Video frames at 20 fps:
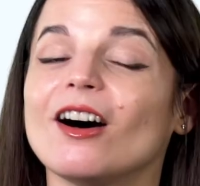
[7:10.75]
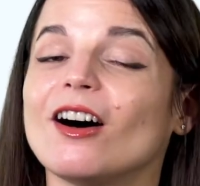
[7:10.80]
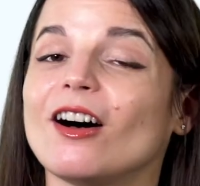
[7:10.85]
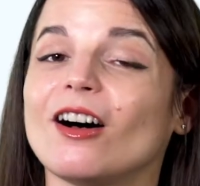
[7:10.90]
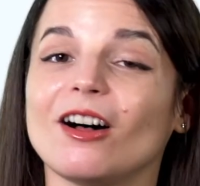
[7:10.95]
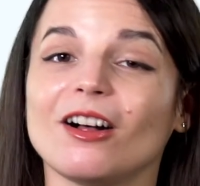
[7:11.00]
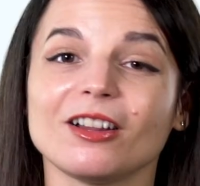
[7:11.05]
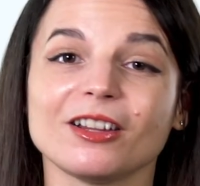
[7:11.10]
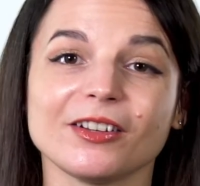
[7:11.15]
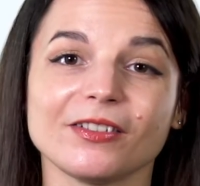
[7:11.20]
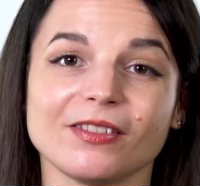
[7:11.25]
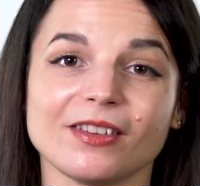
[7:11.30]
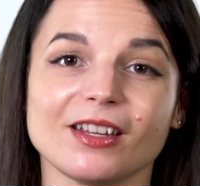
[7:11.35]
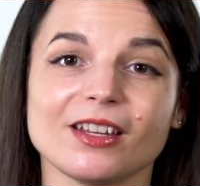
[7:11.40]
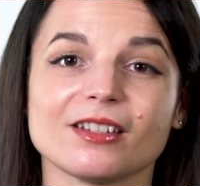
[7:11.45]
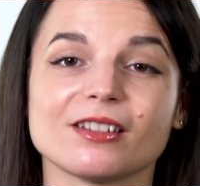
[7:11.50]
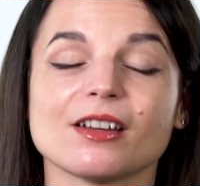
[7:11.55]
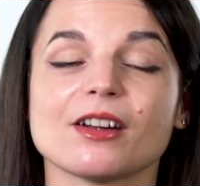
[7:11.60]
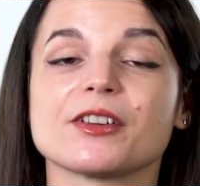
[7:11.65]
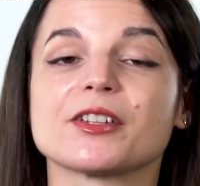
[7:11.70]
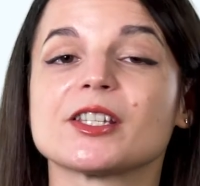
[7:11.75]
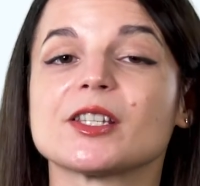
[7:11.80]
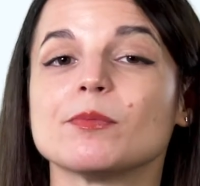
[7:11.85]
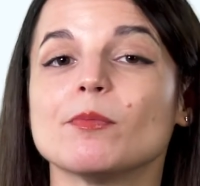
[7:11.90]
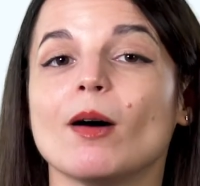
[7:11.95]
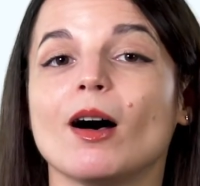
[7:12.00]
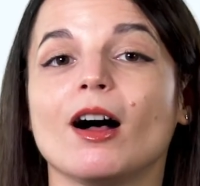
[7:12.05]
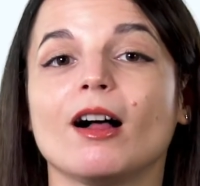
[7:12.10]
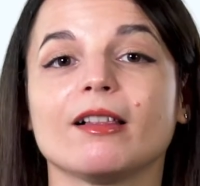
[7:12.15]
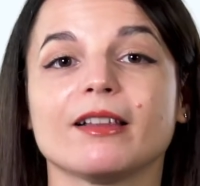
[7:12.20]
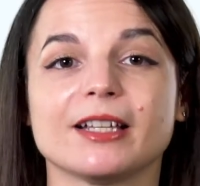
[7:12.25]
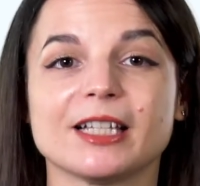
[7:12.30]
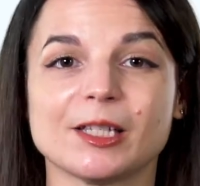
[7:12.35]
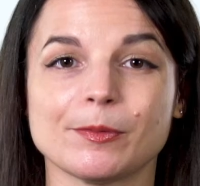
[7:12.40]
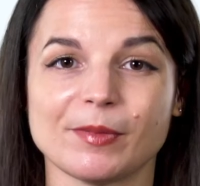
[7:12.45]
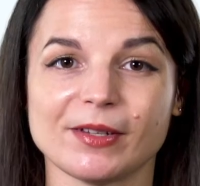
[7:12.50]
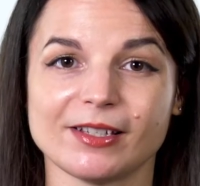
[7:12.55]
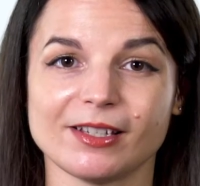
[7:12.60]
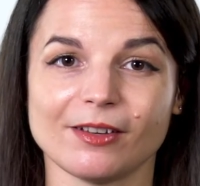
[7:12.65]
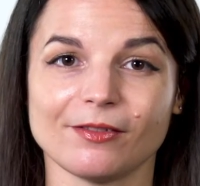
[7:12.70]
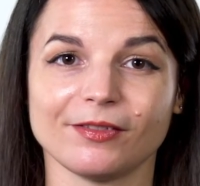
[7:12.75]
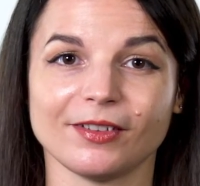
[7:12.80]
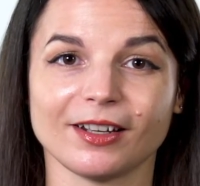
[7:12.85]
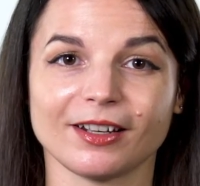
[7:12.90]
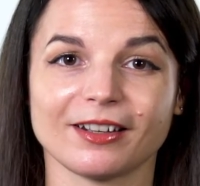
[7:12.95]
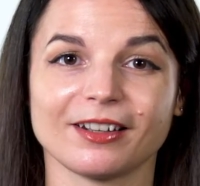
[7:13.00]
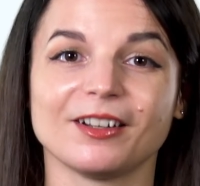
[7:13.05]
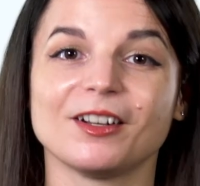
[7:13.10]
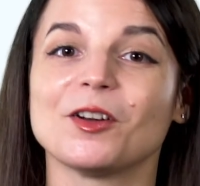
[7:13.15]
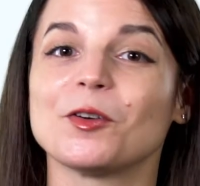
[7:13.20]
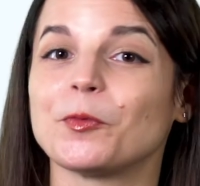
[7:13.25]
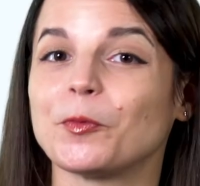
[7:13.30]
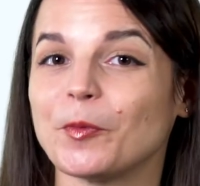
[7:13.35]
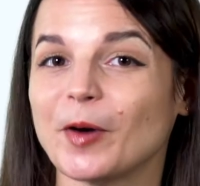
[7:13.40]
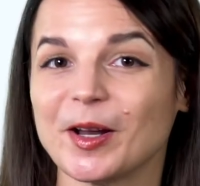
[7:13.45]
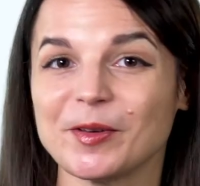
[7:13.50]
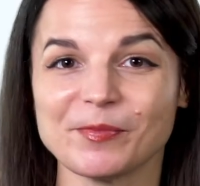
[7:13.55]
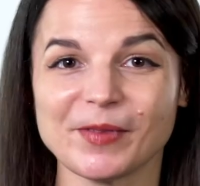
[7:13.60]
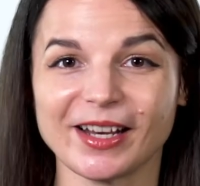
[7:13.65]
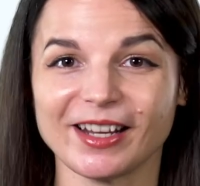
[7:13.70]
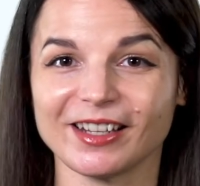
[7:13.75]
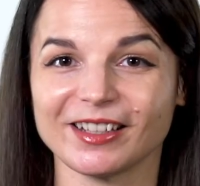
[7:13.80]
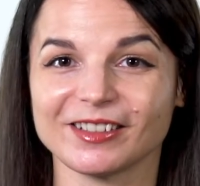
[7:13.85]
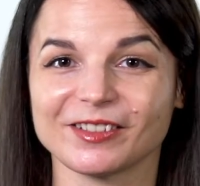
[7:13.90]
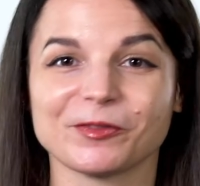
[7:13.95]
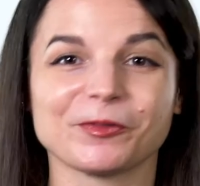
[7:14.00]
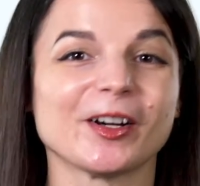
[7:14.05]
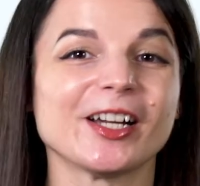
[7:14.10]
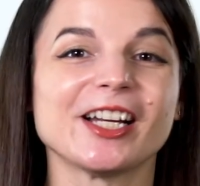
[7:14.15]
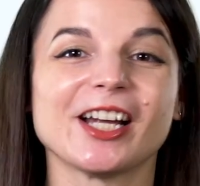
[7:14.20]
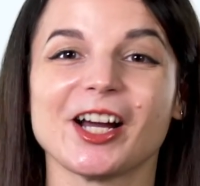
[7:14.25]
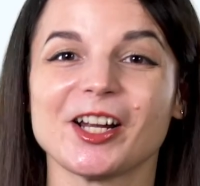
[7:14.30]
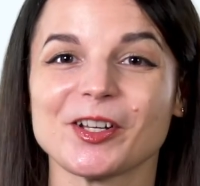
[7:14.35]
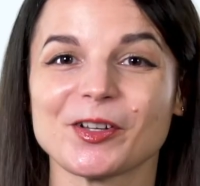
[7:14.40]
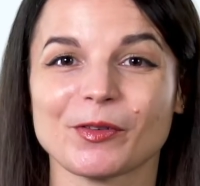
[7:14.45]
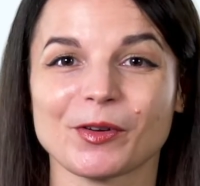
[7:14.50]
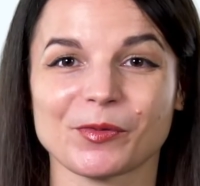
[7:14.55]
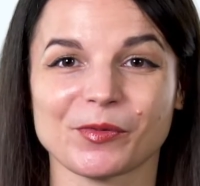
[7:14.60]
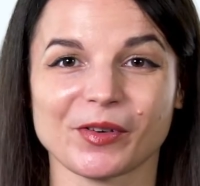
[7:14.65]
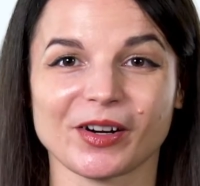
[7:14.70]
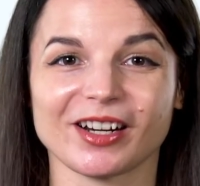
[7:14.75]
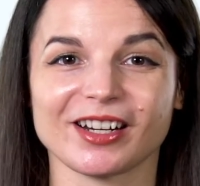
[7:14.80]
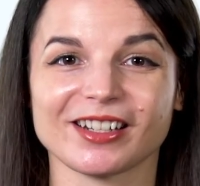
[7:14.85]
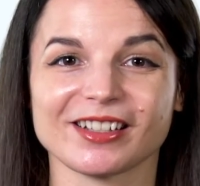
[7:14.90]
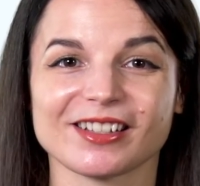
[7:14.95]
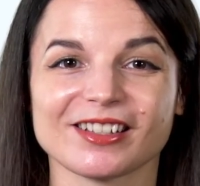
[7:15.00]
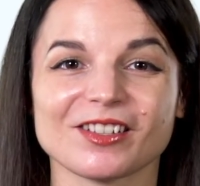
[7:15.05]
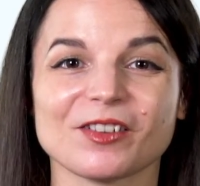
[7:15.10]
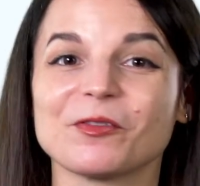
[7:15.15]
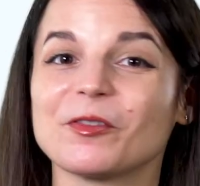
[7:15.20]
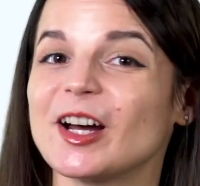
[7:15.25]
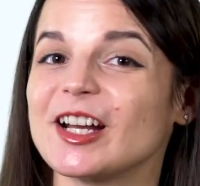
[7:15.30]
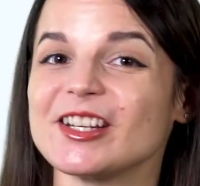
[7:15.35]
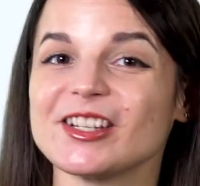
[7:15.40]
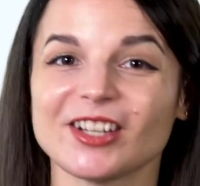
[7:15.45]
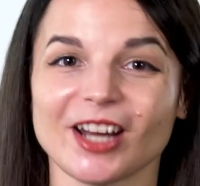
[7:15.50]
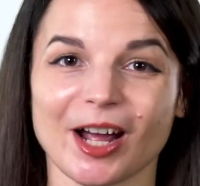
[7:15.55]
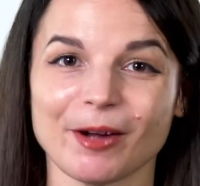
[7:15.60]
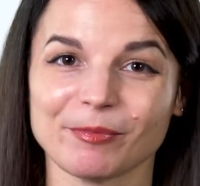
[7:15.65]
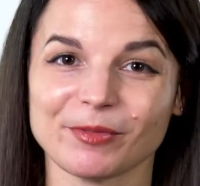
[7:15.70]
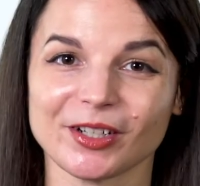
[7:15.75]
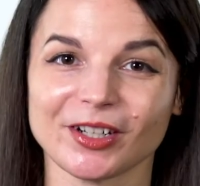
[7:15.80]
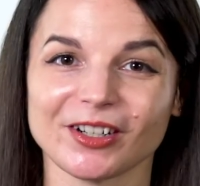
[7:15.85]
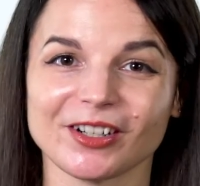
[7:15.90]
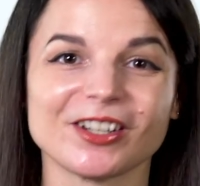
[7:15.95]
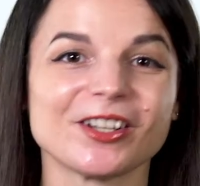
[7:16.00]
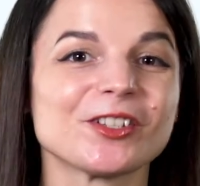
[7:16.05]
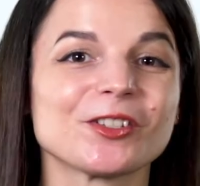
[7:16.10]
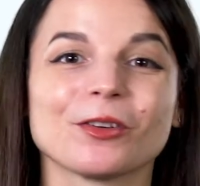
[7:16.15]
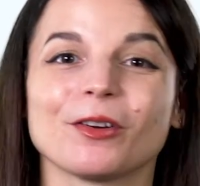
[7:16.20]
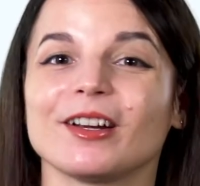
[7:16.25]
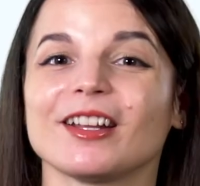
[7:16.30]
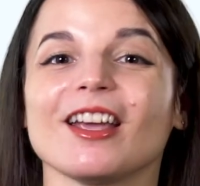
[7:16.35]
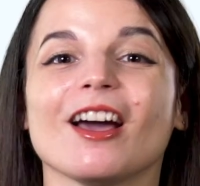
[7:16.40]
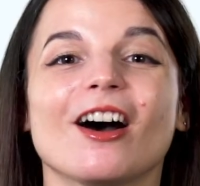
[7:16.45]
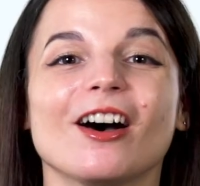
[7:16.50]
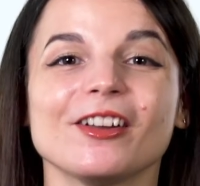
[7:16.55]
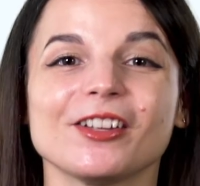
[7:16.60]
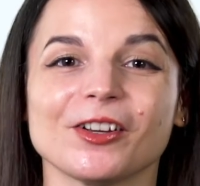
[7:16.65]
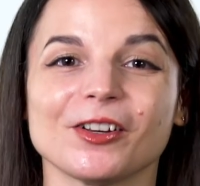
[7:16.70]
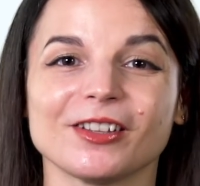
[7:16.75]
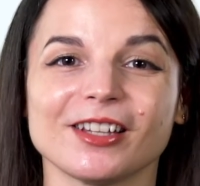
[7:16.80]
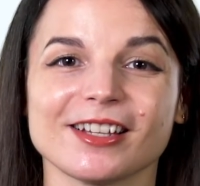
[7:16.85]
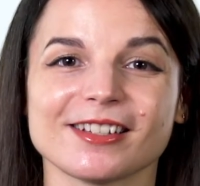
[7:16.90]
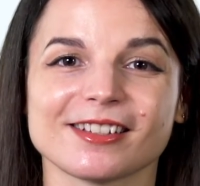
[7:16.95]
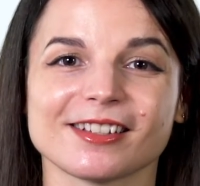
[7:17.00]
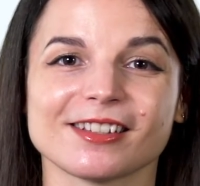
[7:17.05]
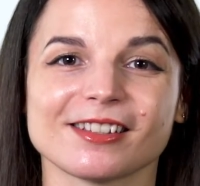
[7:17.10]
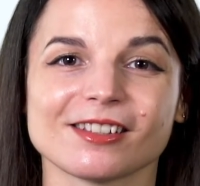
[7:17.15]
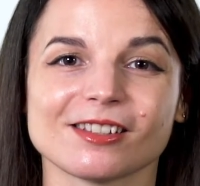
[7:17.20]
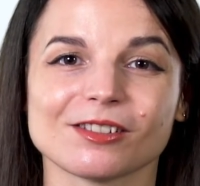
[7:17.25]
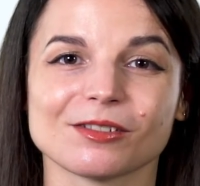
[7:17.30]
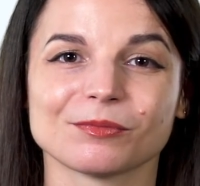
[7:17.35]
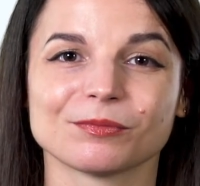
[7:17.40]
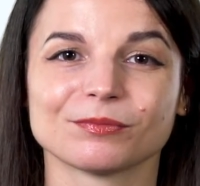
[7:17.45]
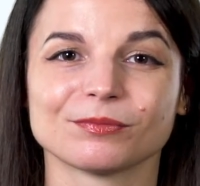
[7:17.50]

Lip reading: All of these are small and specific. 1 minute, 100 words, 1 chapter, 20 audio lessons.